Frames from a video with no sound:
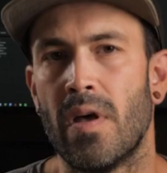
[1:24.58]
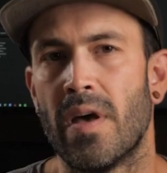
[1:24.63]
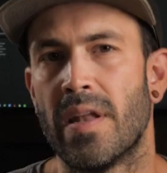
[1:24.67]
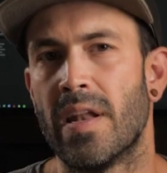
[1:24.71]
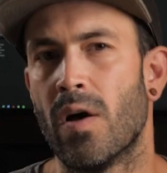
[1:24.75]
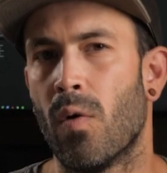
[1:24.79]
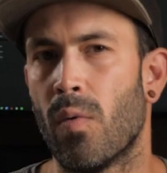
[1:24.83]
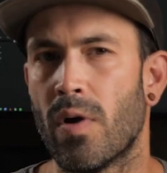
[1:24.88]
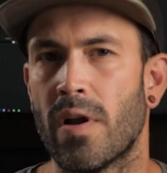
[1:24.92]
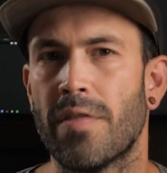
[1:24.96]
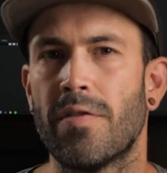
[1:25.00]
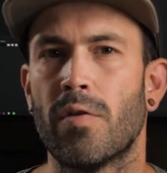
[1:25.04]

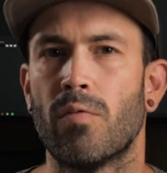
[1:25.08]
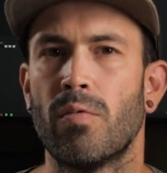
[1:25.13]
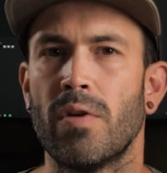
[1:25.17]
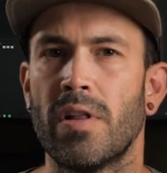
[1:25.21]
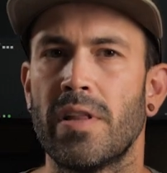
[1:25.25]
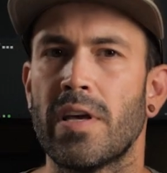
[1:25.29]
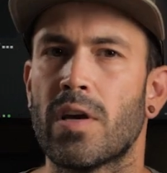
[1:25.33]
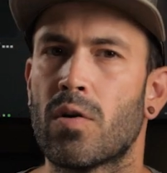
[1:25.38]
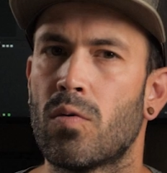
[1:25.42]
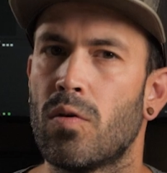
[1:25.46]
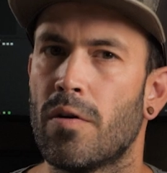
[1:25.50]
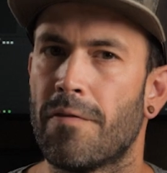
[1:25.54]
Now, one of the
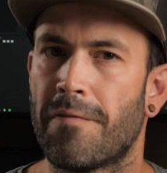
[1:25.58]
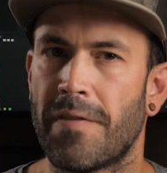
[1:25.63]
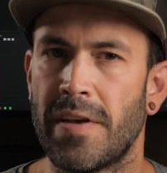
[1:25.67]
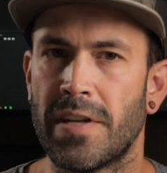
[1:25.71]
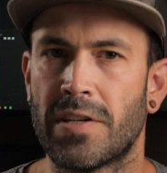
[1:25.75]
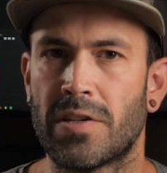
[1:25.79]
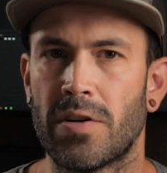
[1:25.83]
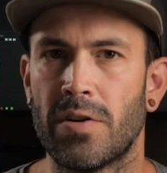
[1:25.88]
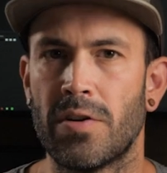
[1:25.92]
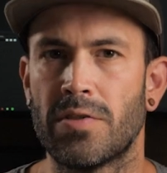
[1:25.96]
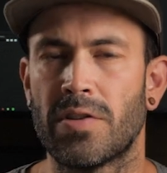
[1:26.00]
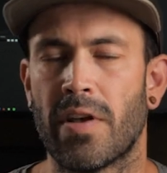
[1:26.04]
really cool
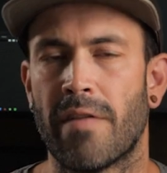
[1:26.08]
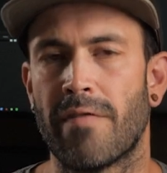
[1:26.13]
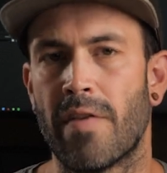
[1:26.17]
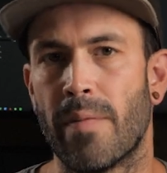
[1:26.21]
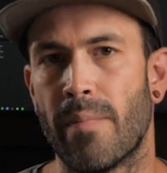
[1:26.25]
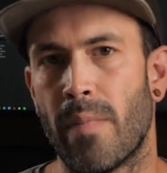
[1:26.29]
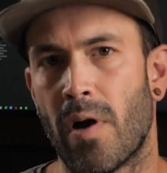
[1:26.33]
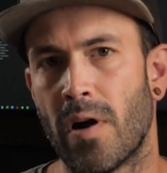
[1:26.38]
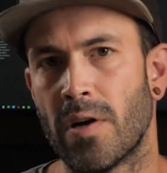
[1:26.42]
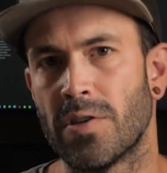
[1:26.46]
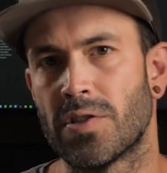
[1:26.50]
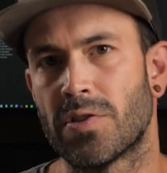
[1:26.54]
features of the
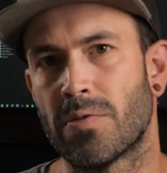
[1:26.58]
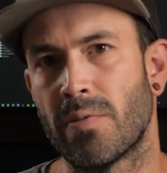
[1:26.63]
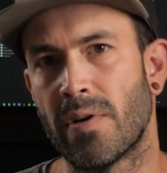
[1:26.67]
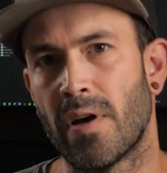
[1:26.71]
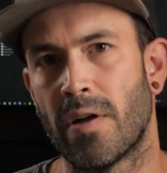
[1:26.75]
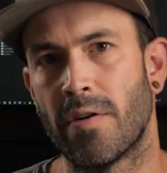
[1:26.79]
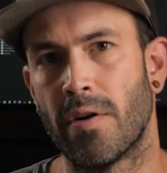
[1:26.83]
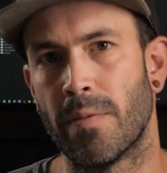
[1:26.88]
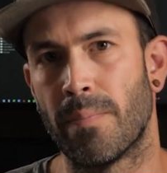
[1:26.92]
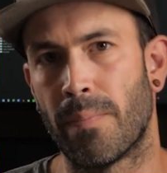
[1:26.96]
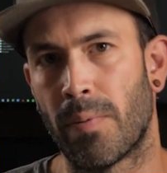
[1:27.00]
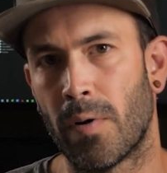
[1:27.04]
Mars
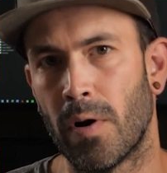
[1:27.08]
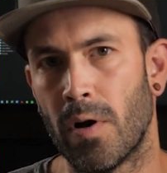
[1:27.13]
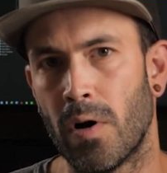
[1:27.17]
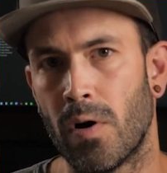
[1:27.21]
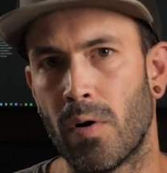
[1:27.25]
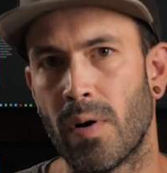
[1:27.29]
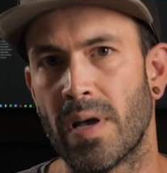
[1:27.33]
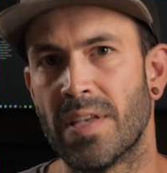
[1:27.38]
300 Pro